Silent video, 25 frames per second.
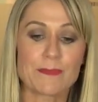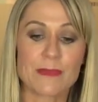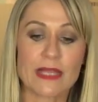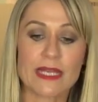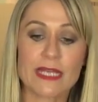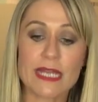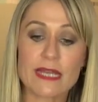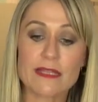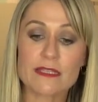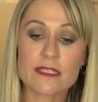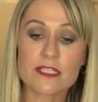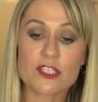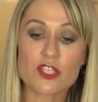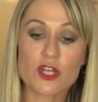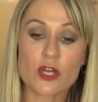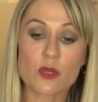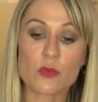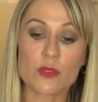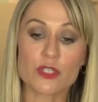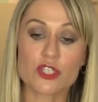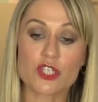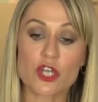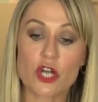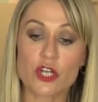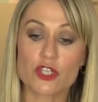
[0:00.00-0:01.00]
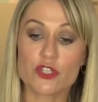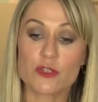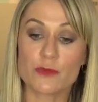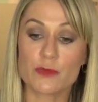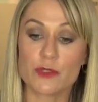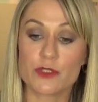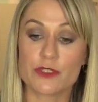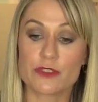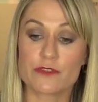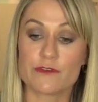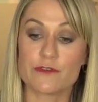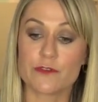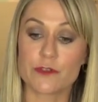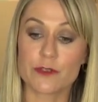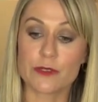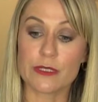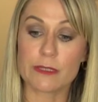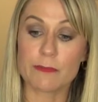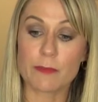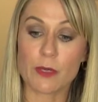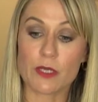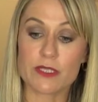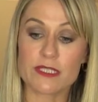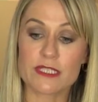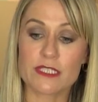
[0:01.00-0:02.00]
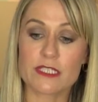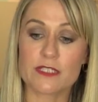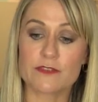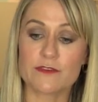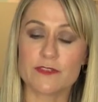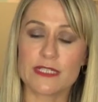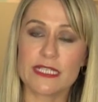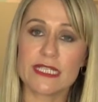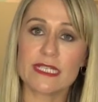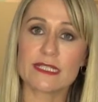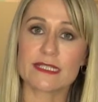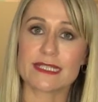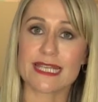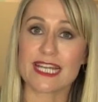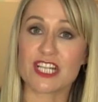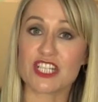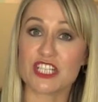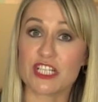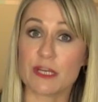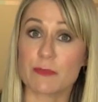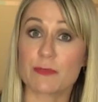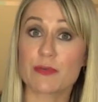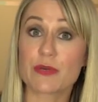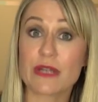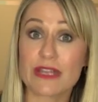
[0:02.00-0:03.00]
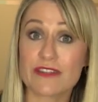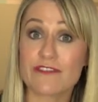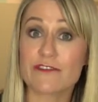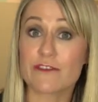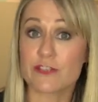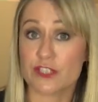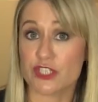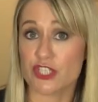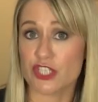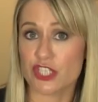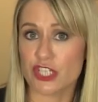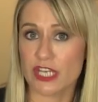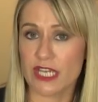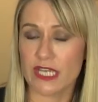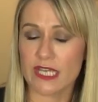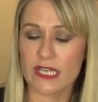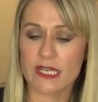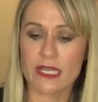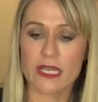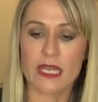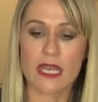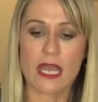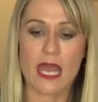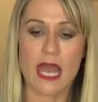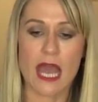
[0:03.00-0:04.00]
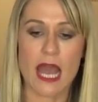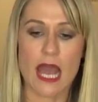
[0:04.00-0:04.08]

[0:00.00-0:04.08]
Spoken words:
Another stock which contributed very positively, it's actually a preference share,